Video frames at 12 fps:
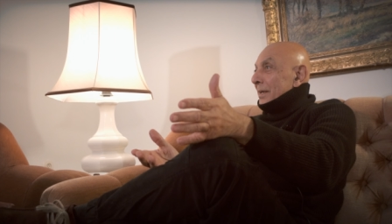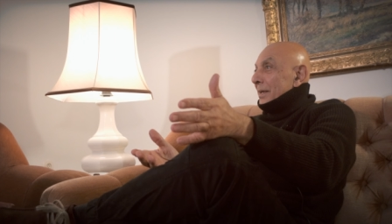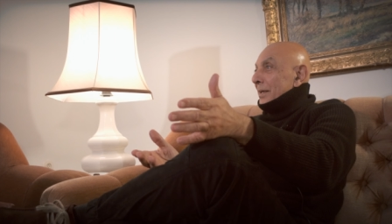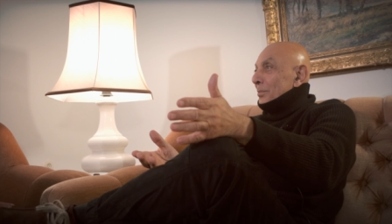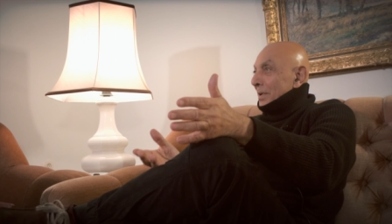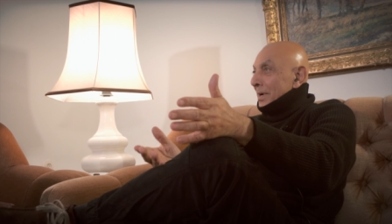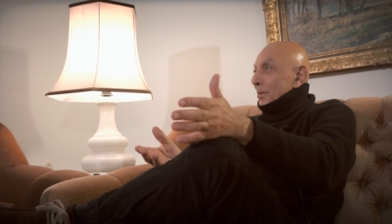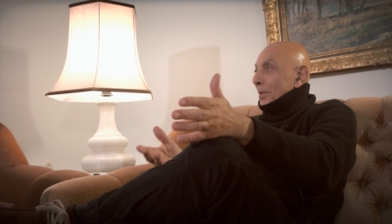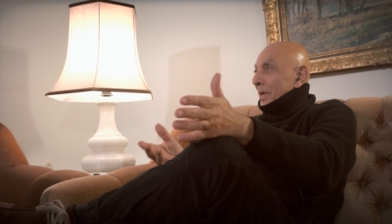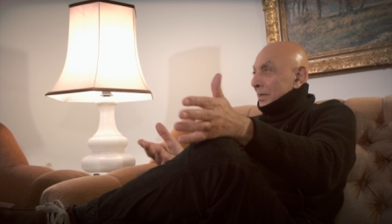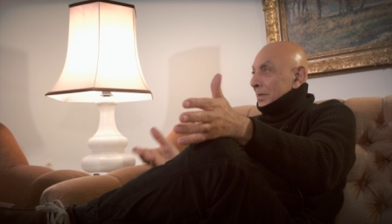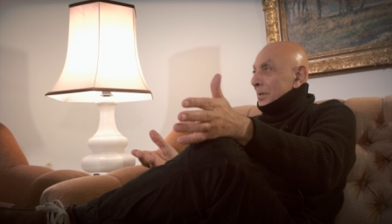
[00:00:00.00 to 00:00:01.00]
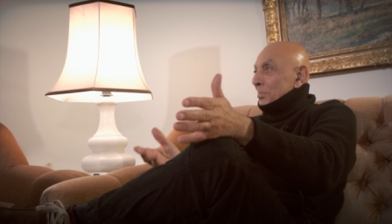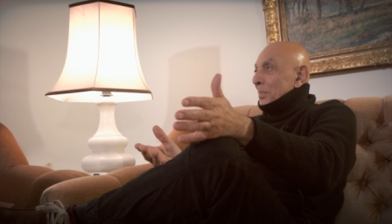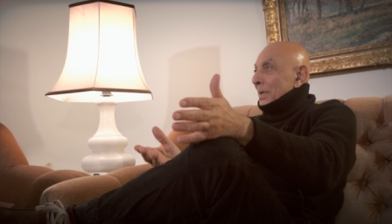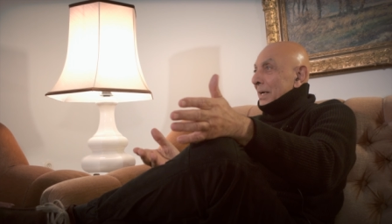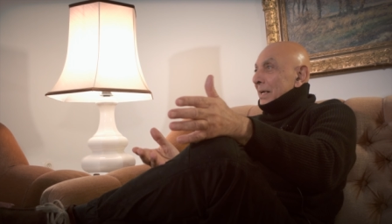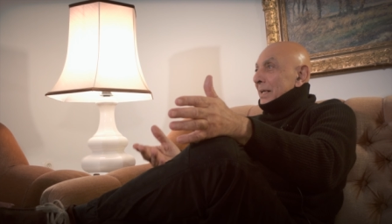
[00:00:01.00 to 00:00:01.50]
And when I wake up,
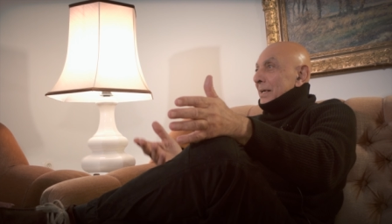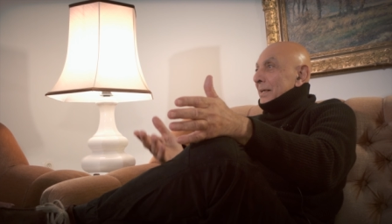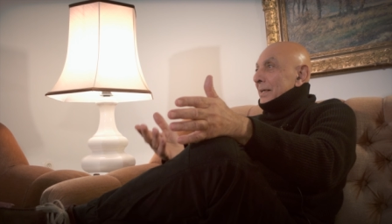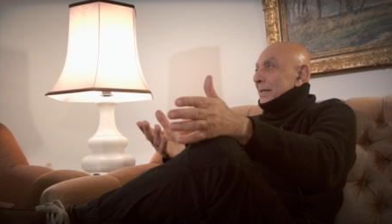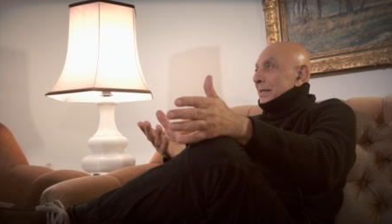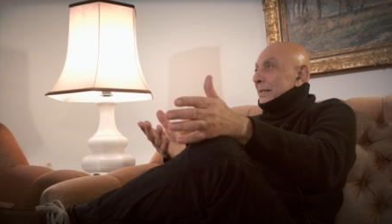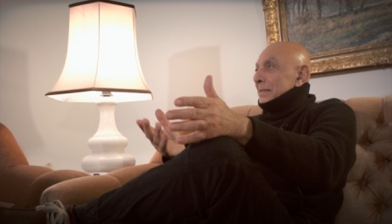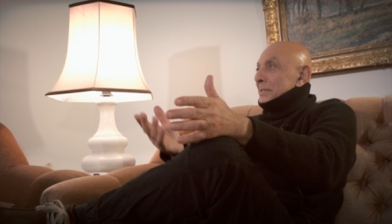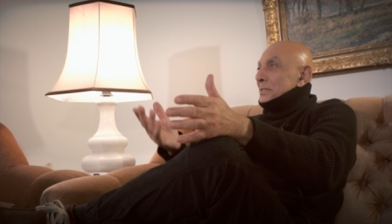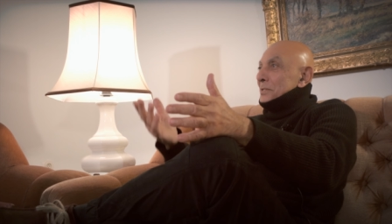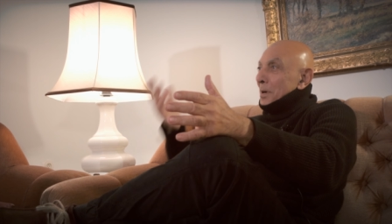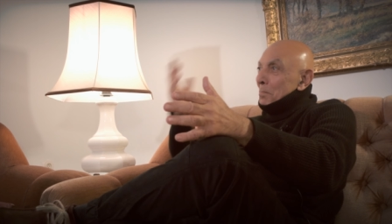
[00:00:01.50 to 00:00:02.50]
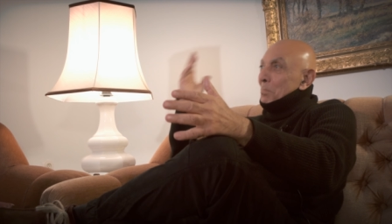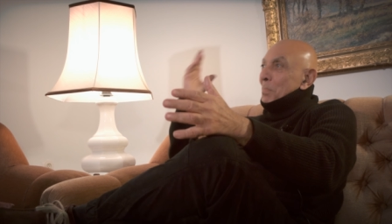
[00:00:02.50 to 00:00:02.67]
some